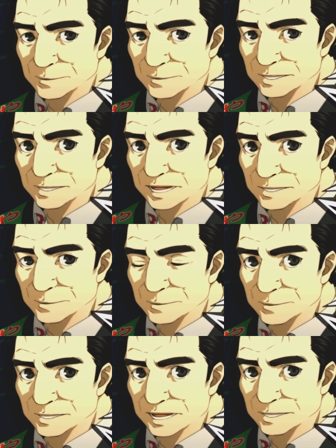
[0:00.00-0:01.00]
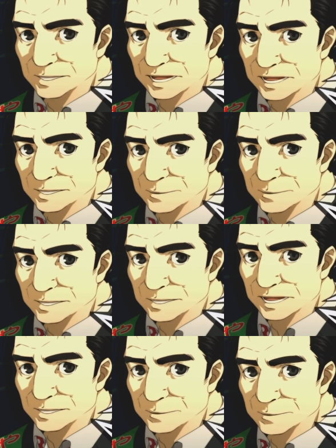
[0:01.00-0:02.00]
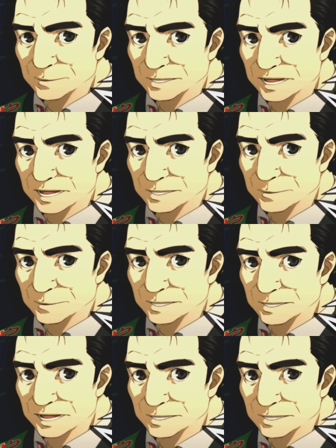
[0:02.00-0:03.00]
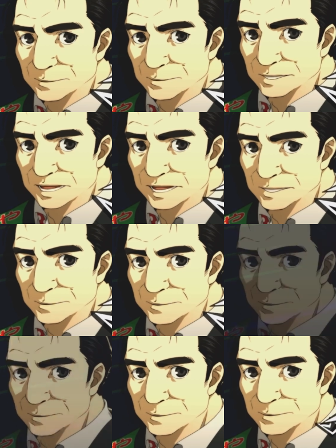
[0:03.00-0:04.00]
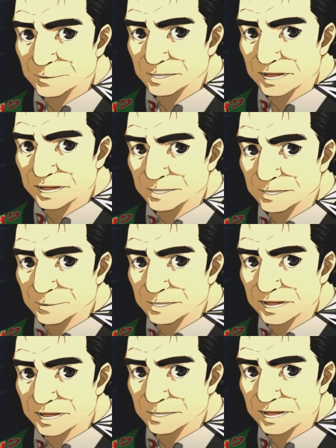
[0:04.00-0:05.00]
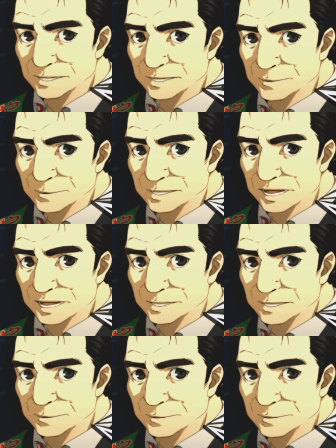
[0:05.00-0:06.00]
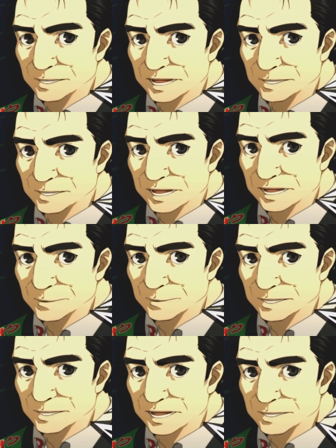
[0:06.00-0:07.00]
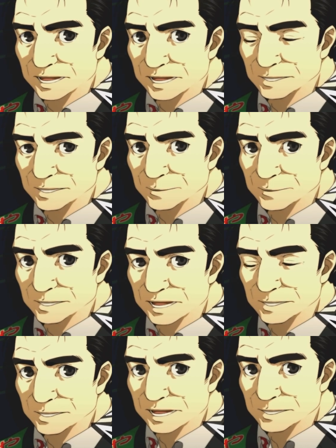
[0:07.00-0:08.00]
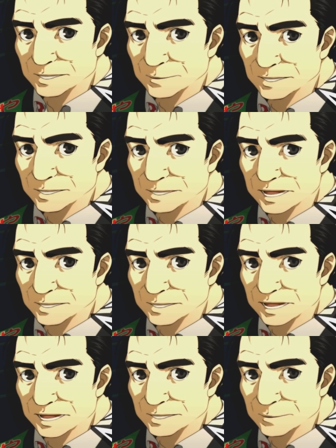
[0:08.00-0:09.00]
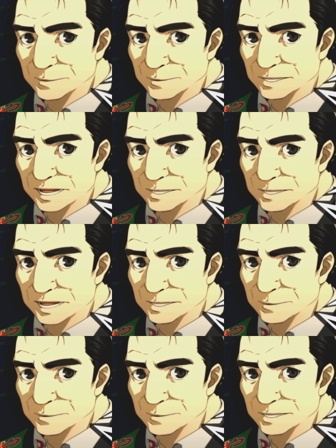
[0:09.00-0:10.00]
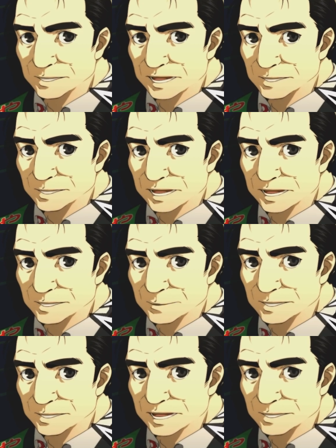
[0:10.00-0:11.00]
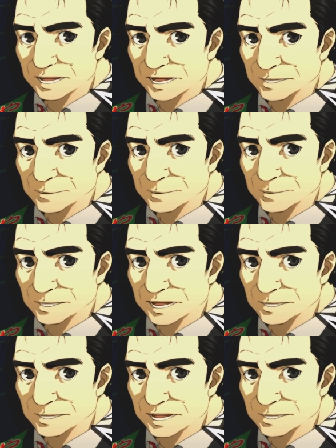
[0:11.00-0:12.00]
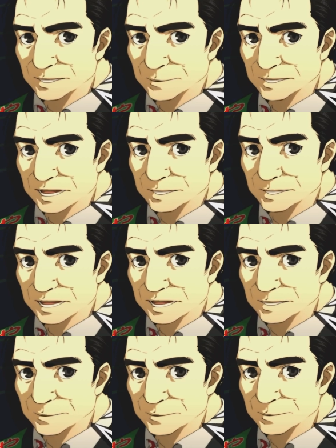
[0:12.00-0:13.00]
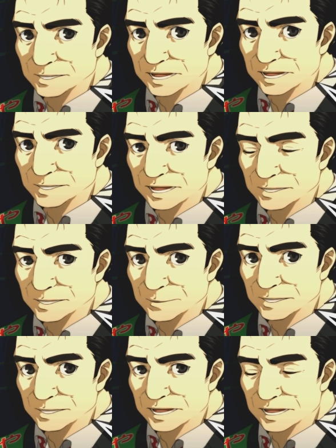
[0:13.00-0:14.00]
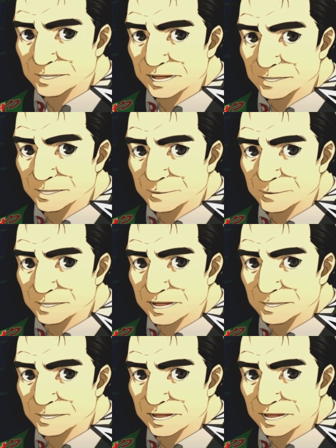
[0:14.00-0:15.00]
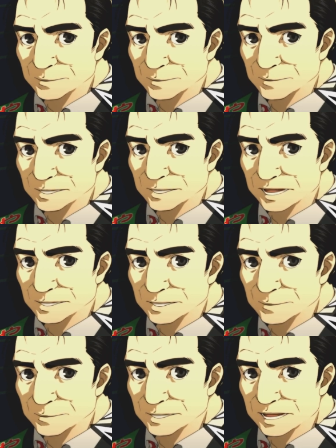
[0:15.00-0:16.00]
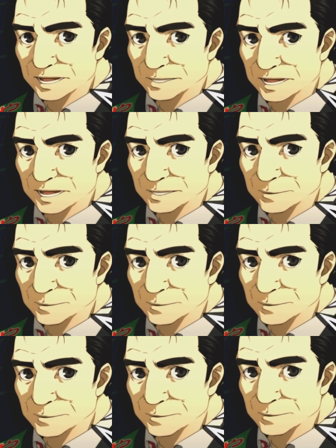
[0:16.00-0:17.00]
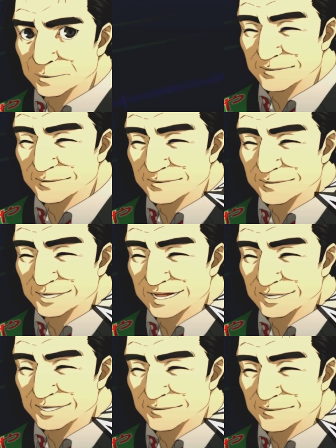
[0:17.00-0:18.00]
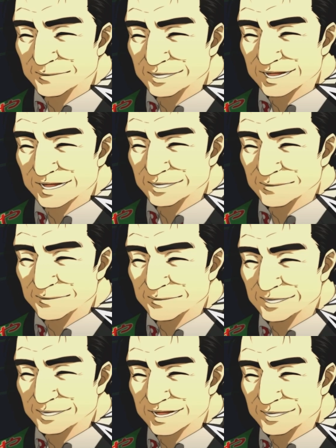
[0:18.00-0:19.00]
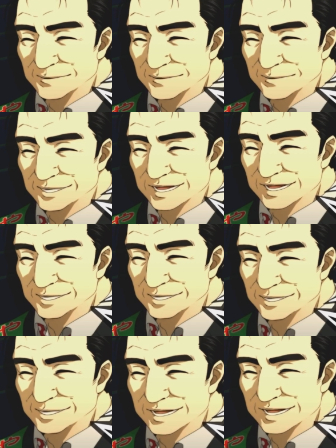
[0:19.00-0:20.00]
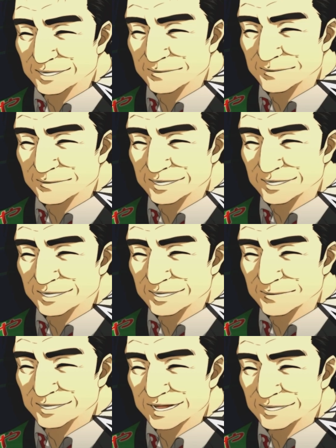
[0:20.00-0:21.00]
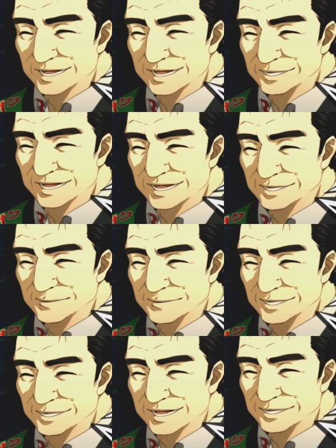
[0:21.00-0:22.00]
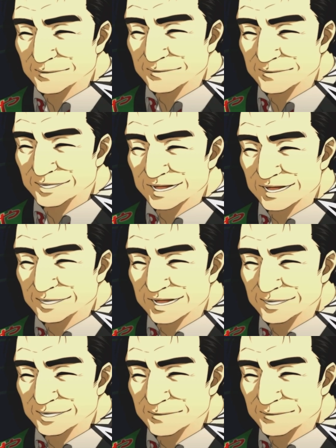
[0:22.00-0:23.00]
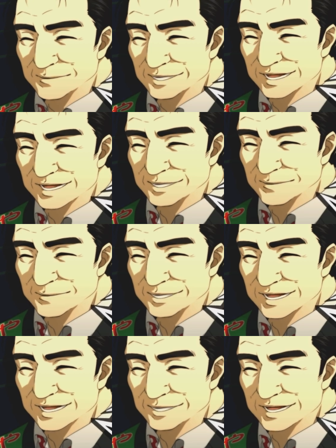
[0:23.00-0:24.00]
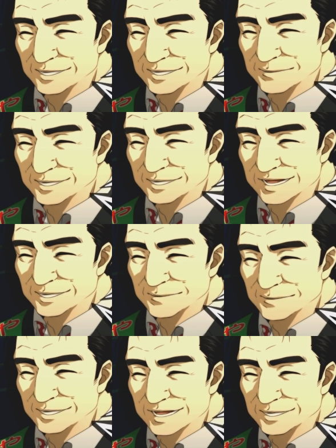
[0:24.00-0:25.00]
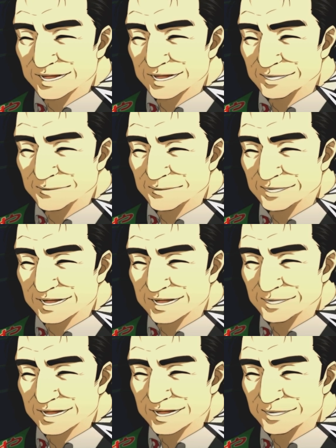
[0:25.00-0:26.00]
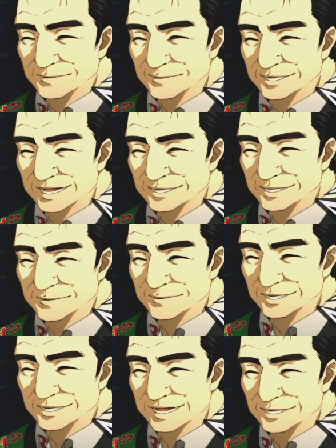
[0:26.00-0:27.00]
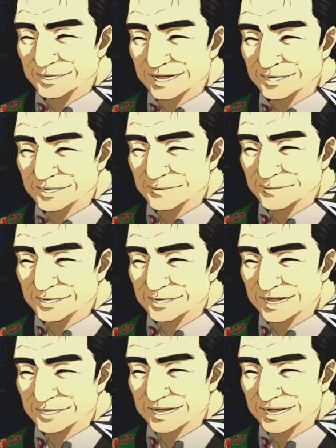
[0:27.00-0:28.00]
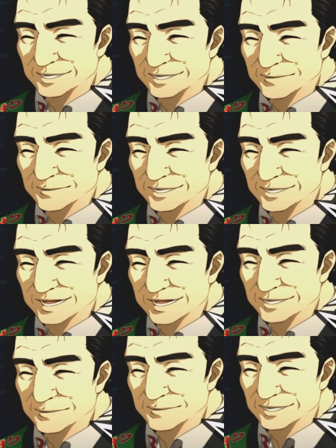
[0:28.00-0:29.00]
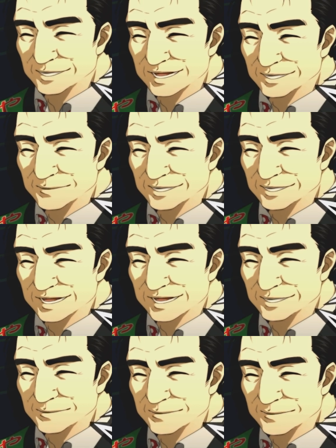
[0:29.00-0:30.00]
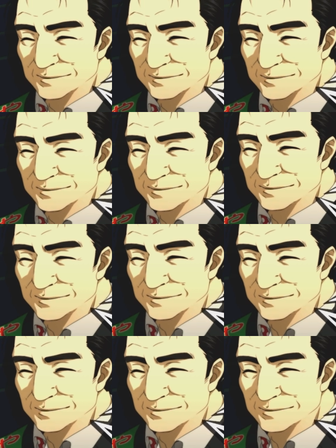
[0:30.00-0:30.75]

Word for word: I'm delighted to captivate the interest of someone your age. Hmm? Have I seen you somewhere before? Oh! God! Biden. my Biden. you were working at that beef bull shop before. You have a lot of perseverance for a young person. I'm so persevered, dude. If you'd like. Well, if you're interested, I could use your help. I want to change the state of this country, and to do so, I need the power of the youth. Yeah, whose heart do you want me to steal? Just say a name, place. What? I got you.